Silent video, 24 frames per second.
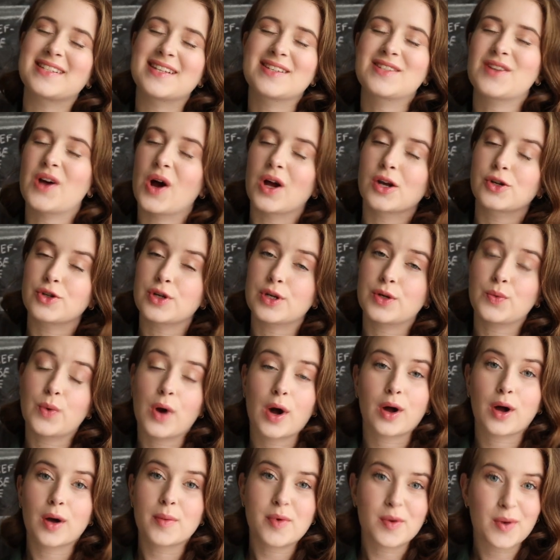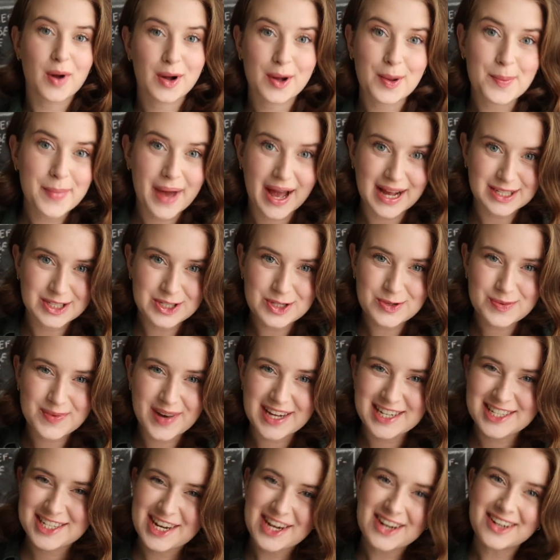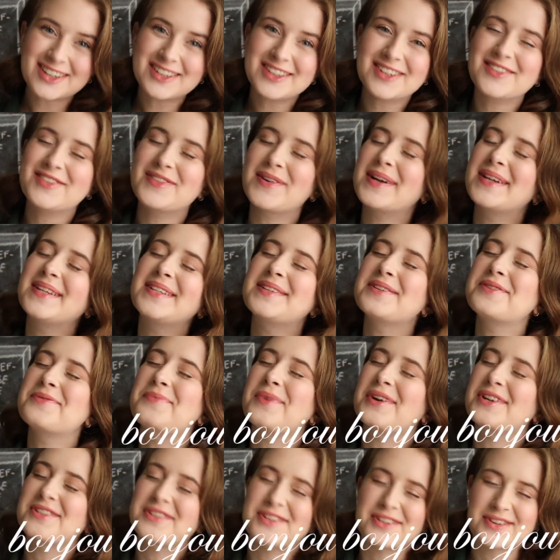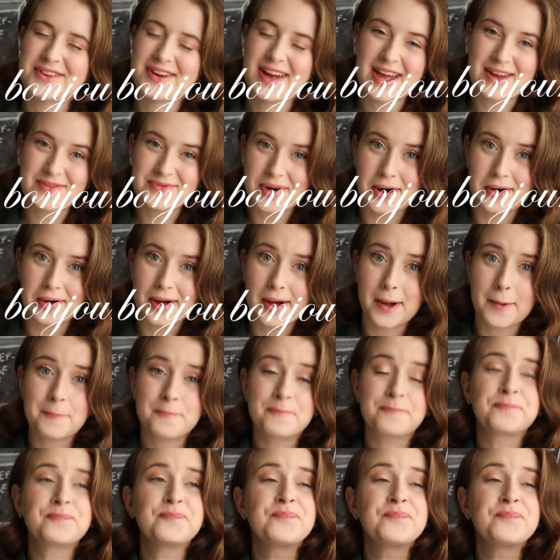It's Audrey, and welcome or welcome back to my channel. If you are new, bonjour and welcome.